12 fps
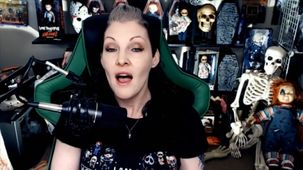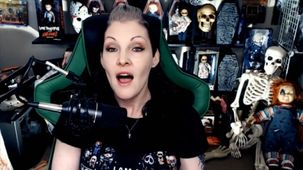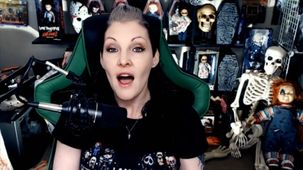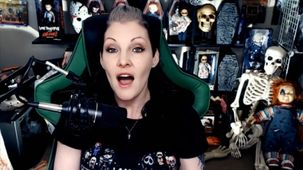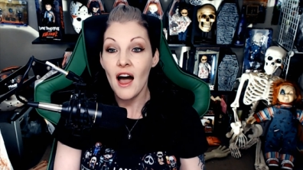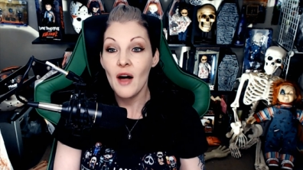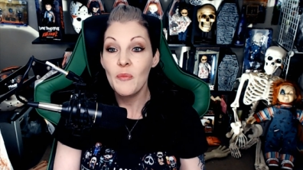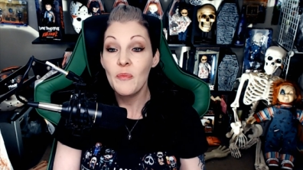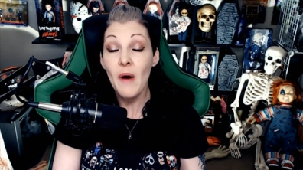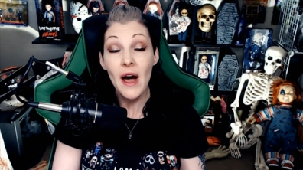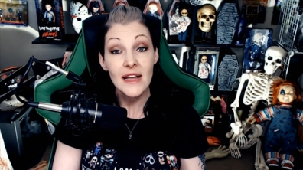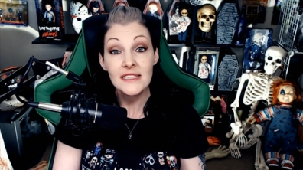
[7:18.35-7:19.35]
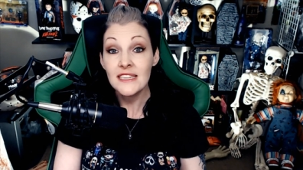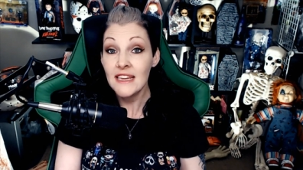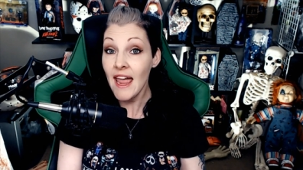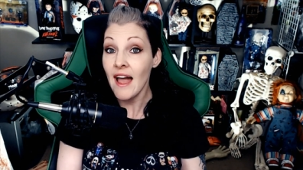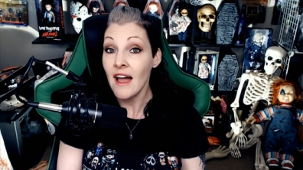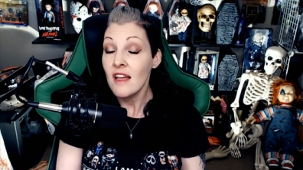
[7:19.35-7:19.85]
Uh, but
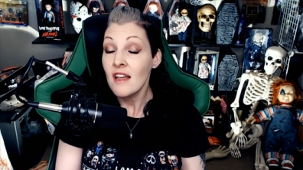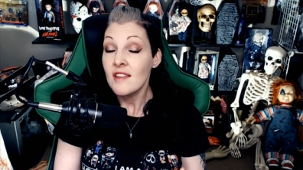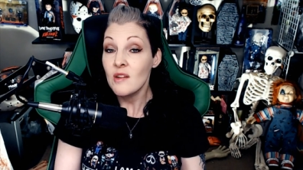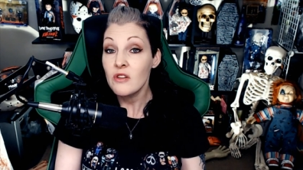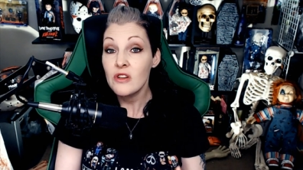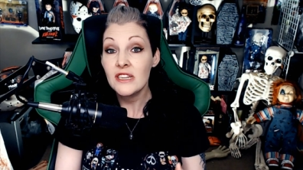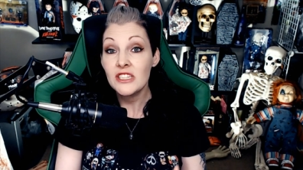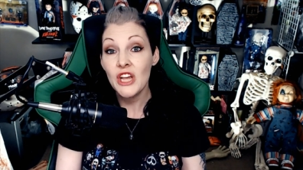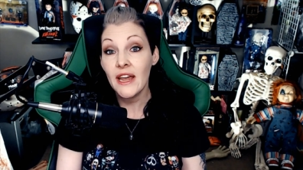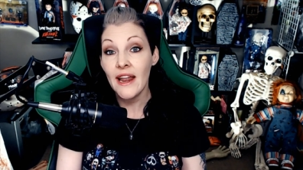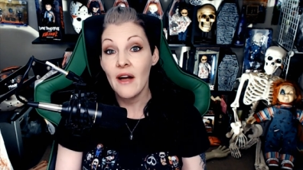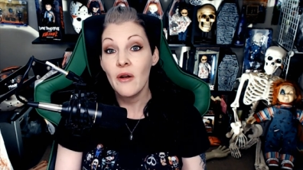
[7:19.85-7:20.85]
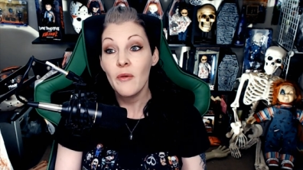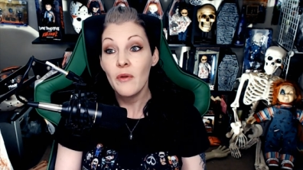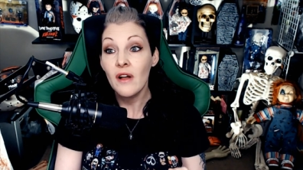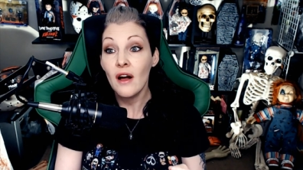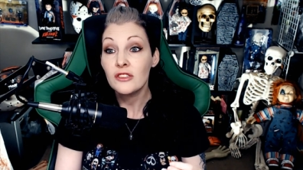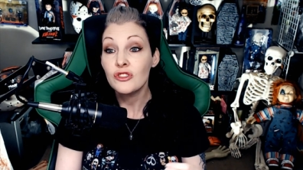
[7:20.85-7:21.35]
yeah, so you can check it out.
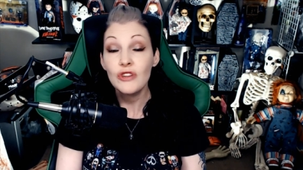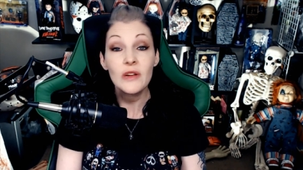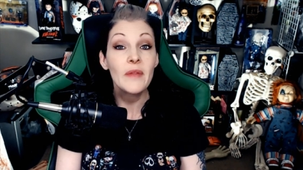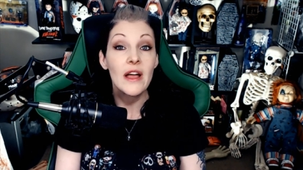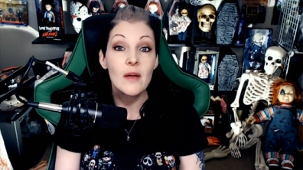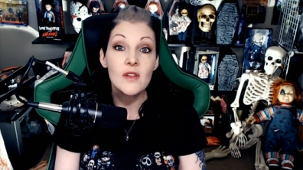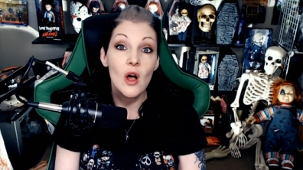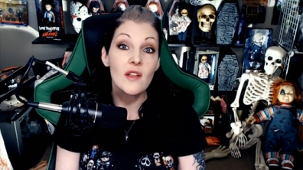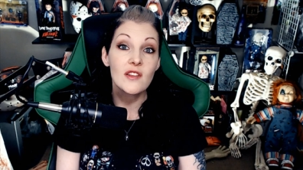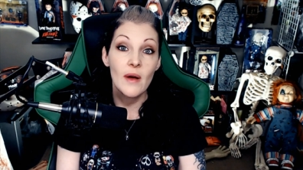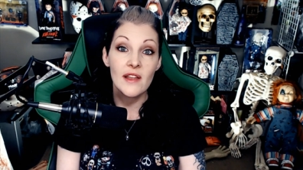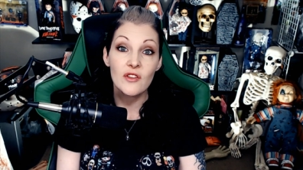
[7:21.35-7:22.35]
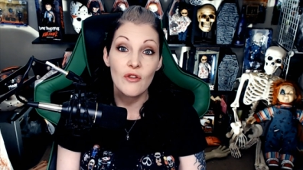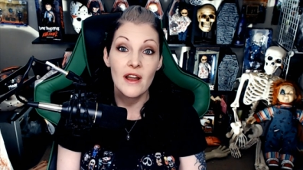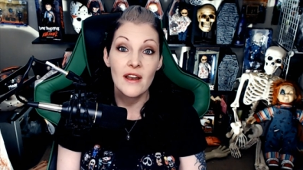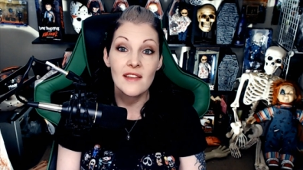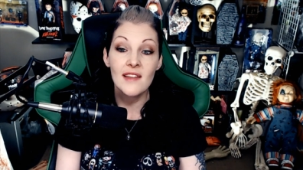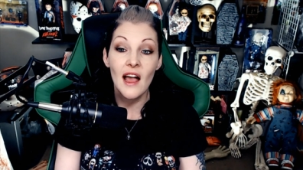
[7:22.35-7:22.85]
Uh, Streamlabs also has
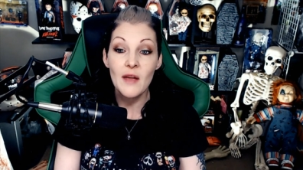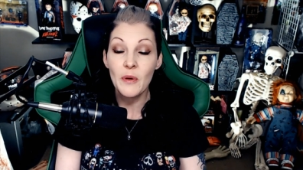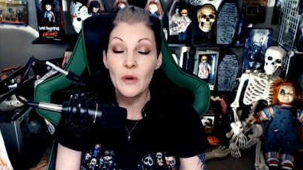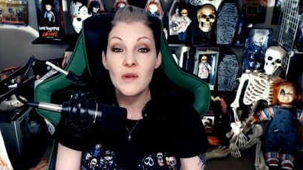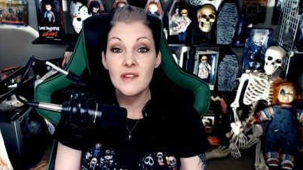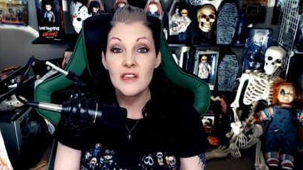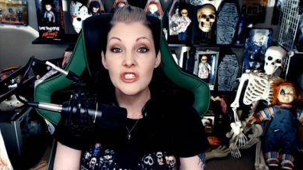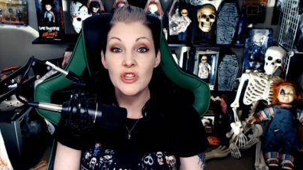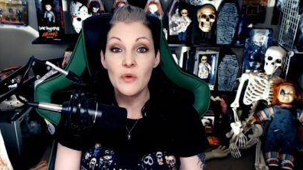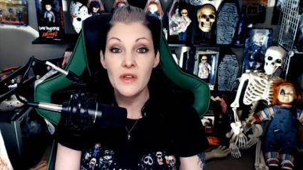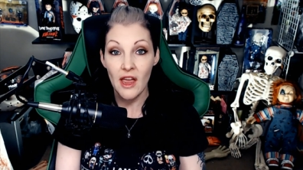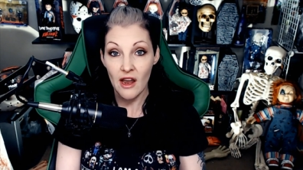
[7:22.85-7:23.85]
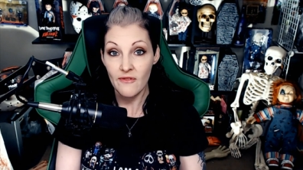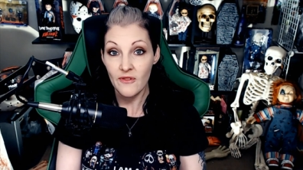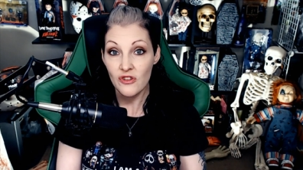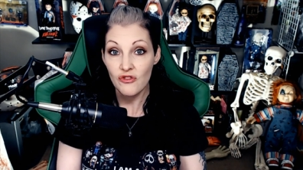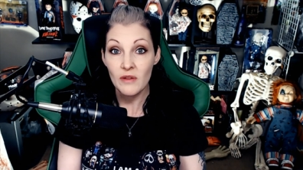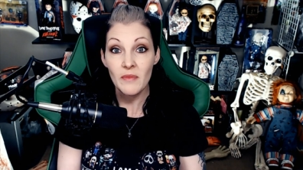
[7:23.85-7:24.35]
credits. I personally don't care for
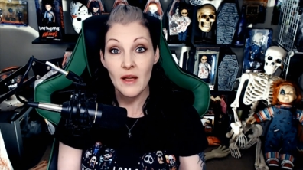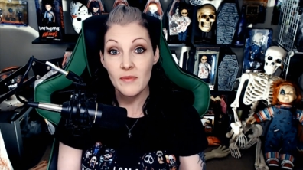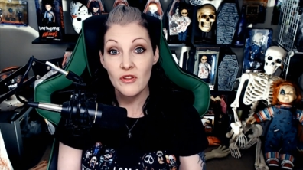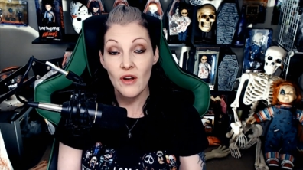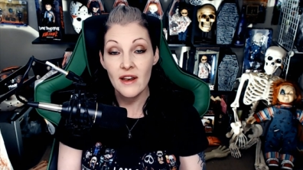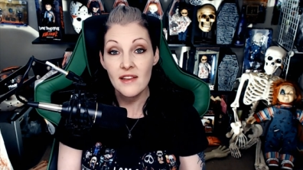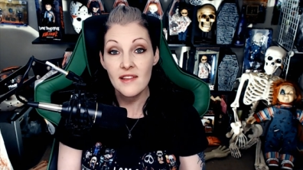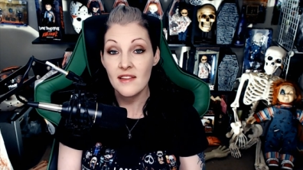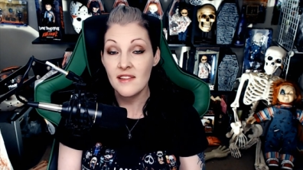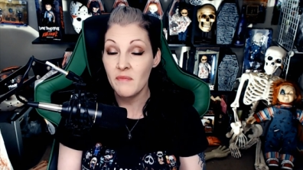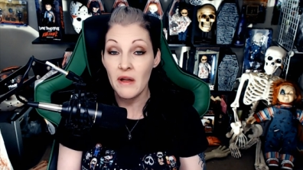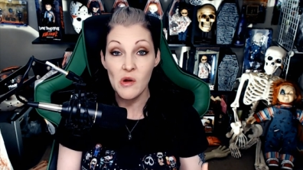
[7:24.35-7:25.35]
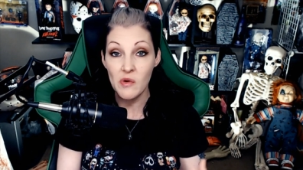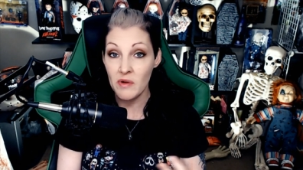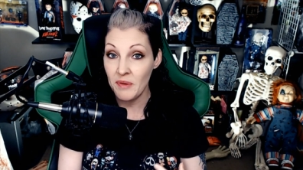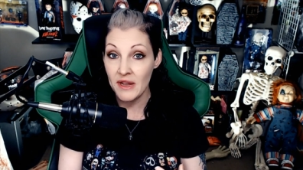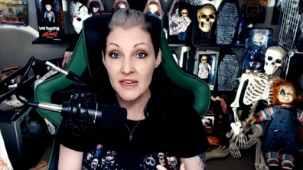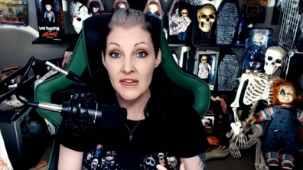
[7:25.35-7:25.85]
Streamlabs credits. It's my own
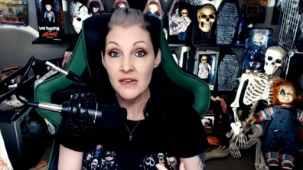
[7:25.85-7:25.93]
opinion.